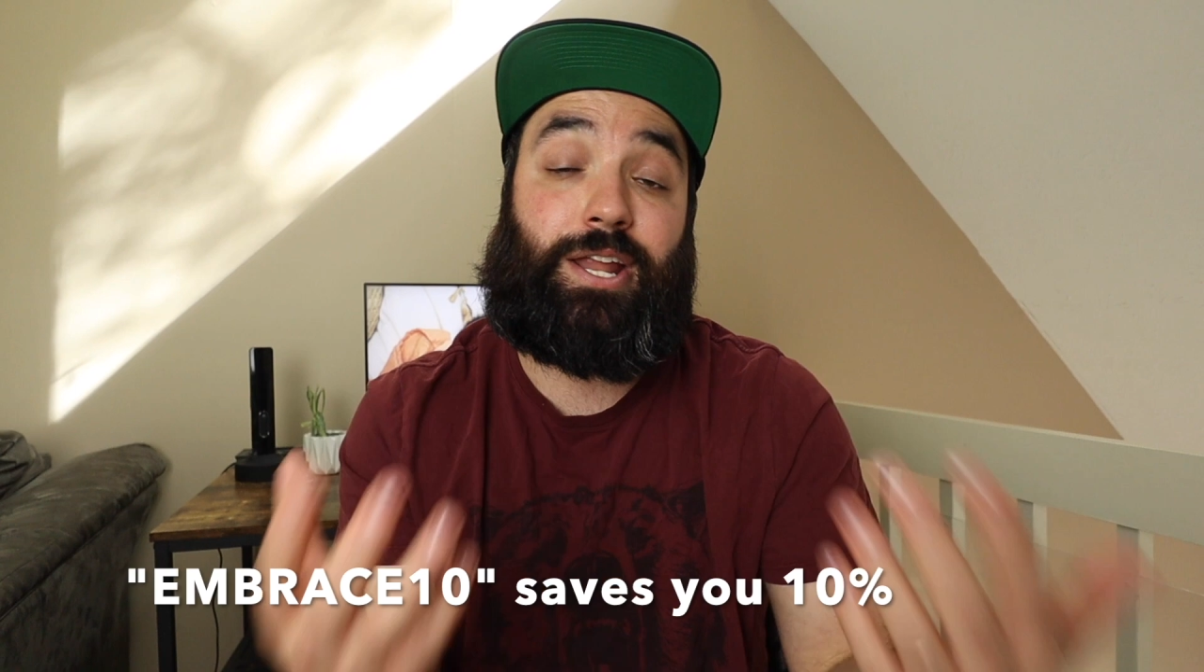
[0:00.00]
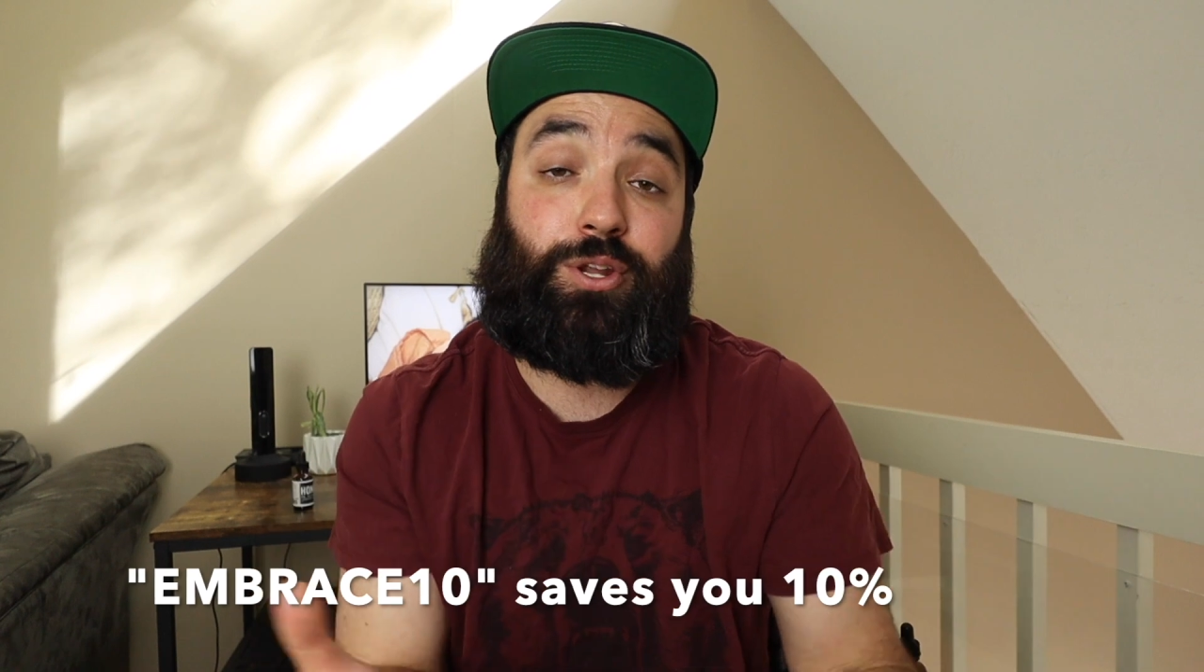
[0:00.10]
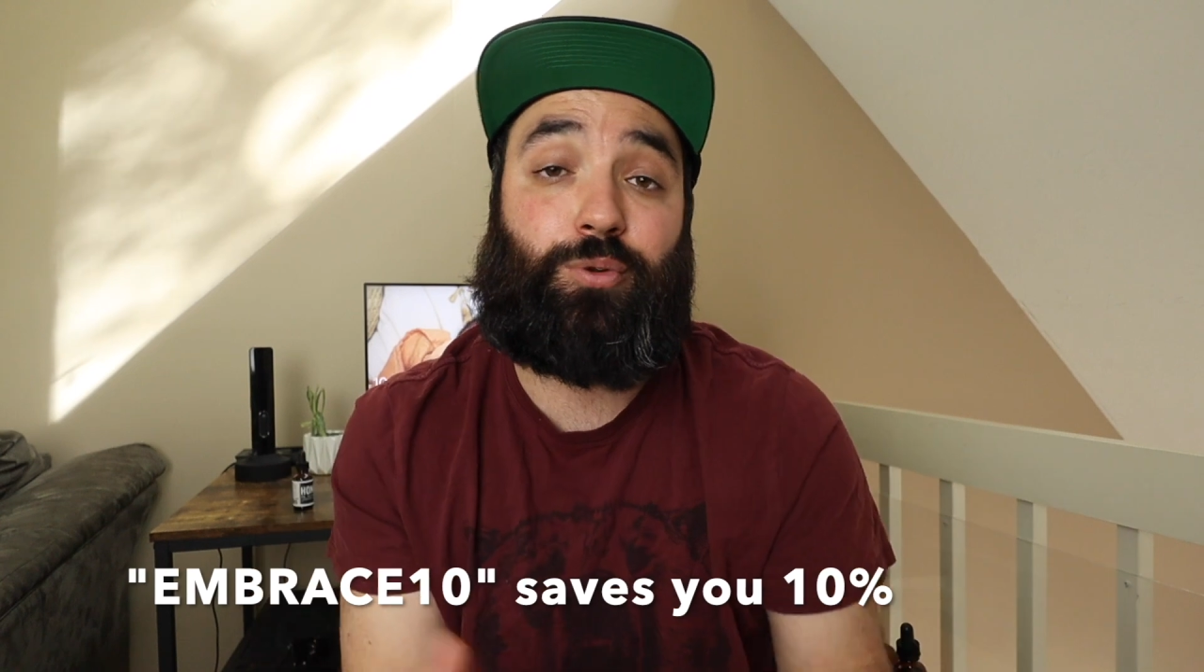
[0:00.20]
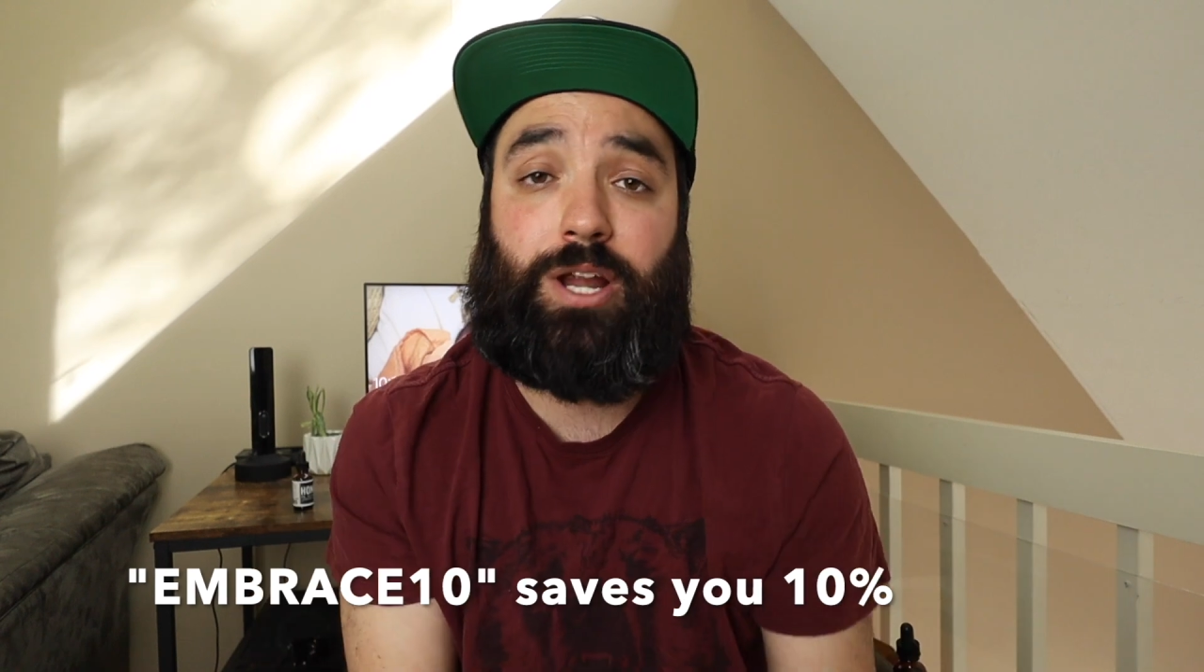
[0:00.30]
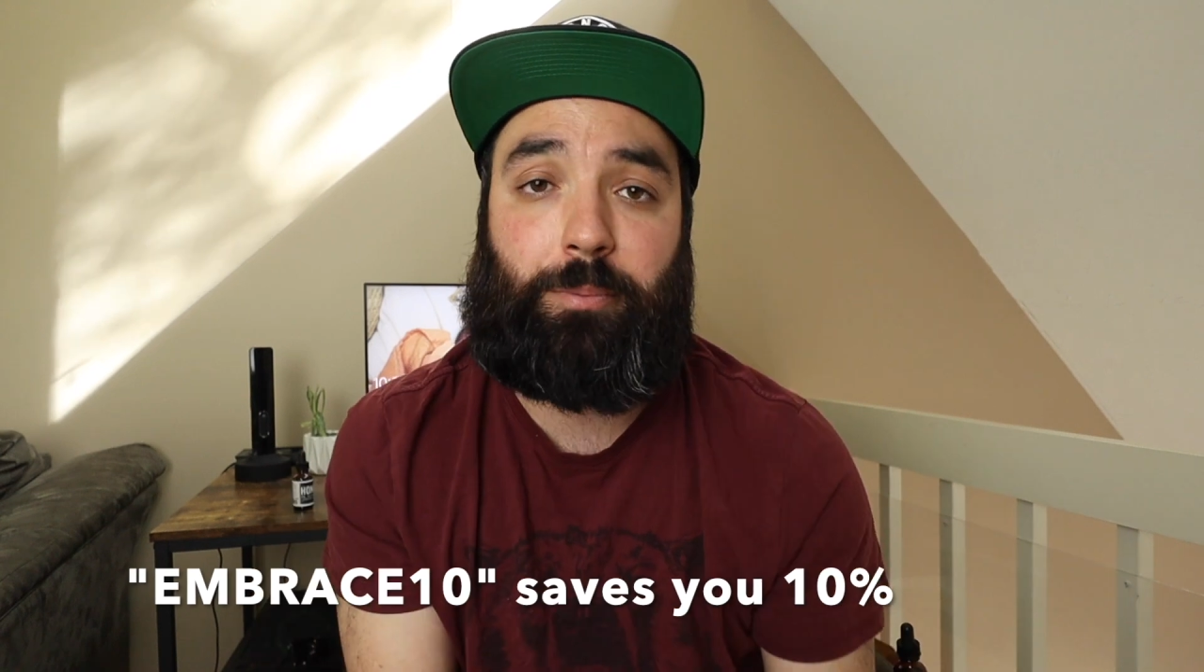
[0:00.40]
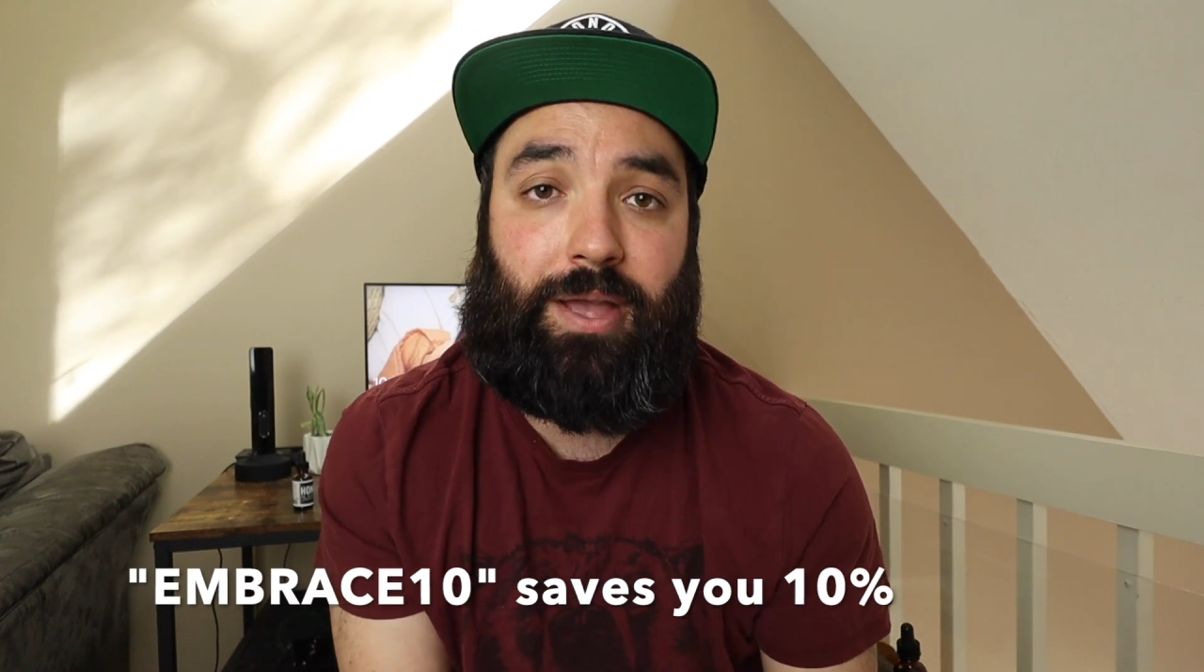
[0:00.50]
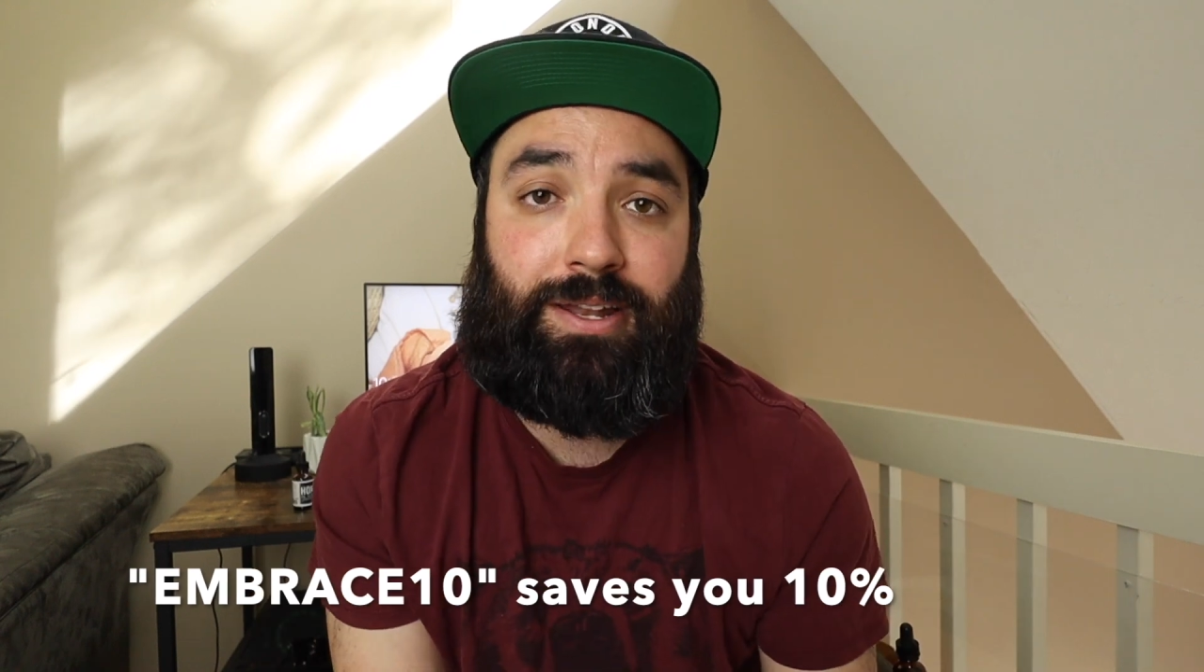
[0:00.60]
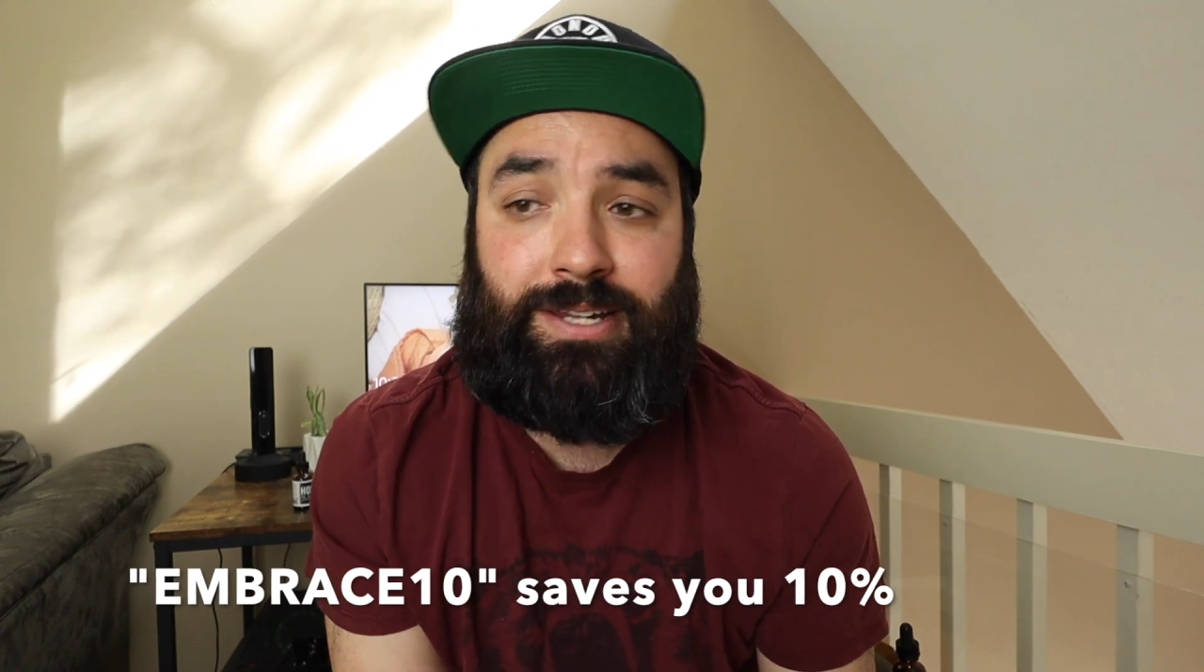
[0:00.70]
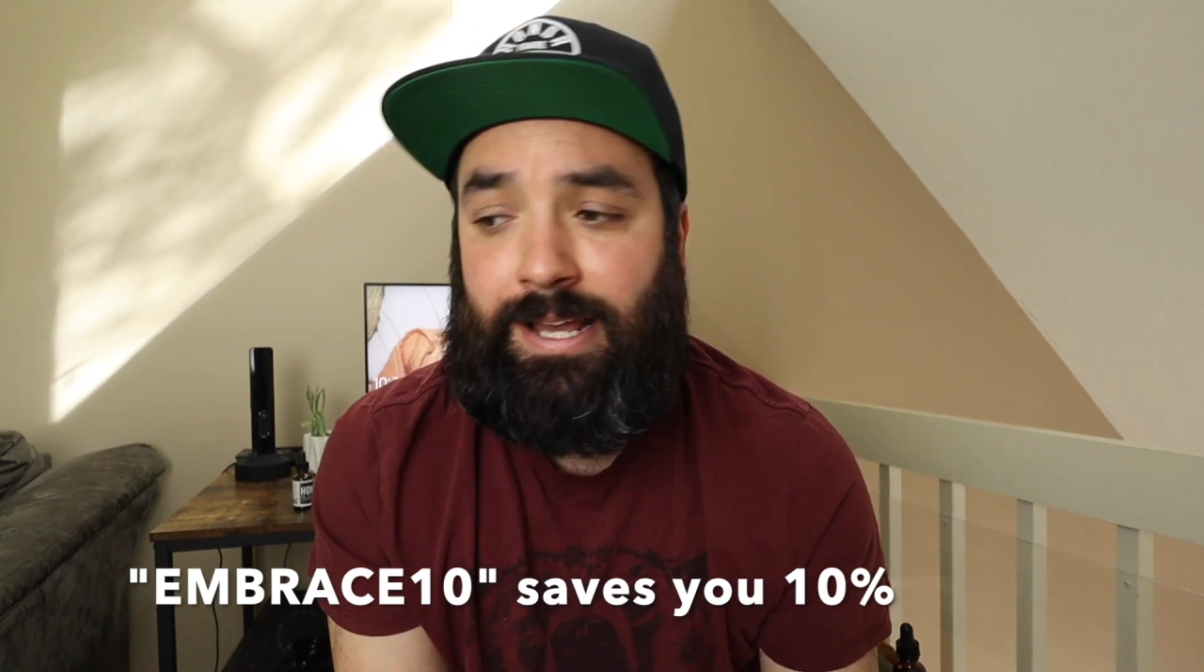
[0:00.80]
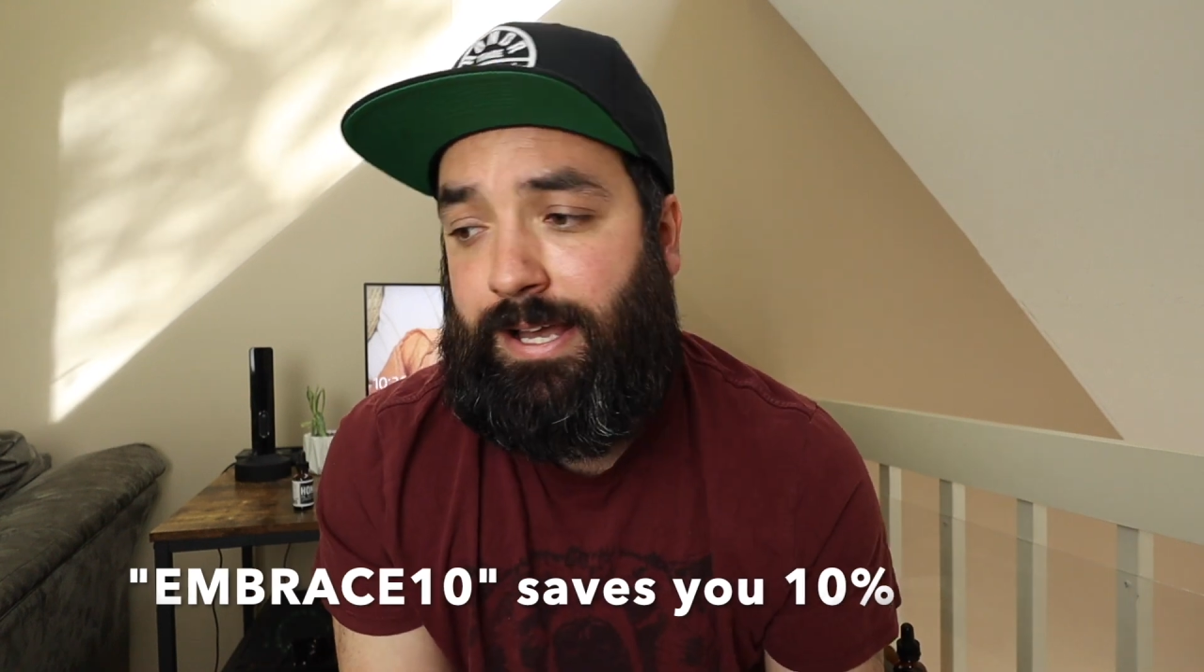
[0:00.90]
I do recommend.